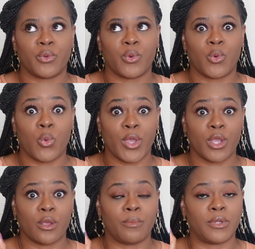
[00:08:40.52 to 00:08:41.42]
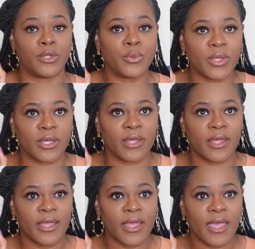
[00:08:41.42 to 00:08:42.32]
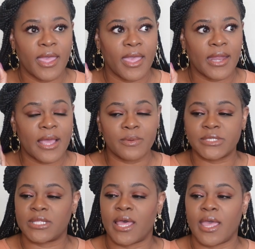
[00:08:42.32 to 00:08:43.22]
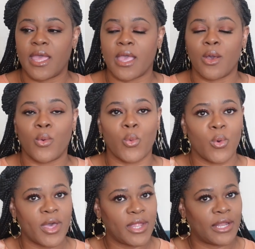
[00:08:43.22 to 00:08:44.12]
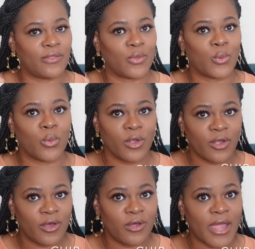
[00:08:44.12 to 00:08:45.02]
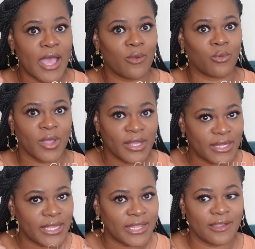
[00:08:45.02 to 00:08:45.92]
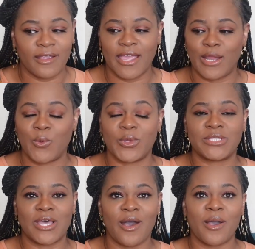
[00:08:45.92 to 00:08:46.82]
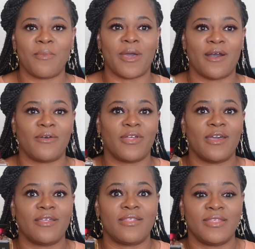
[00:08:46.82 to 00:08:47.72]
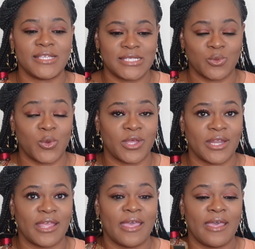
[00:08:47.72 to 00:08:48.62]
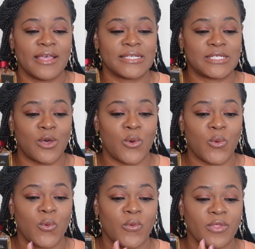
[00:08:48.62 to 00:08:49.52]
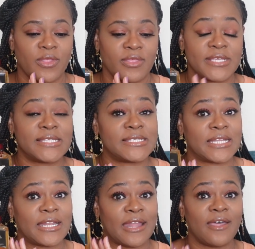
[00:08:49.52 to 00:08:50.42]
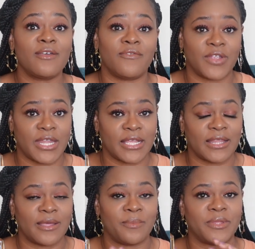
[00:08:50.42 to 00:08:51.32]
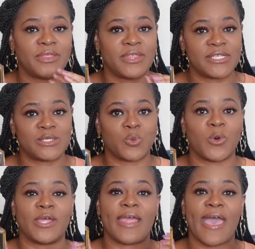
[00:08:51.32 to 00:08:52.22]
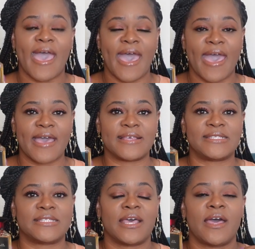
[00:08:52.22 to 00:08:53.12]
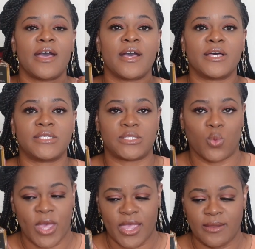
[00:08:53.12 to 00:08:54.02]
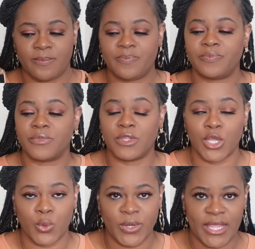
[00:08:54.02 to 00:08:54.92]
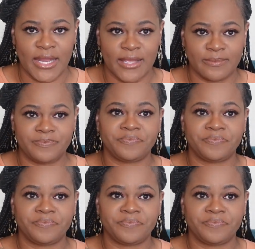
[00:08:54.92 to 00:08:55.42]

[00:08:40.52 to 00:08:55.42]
Cuir Beluga. And I was like, what in the world? I rarely hear anyone talk about this one. So this is another vanilla, but this one has a suede note in it.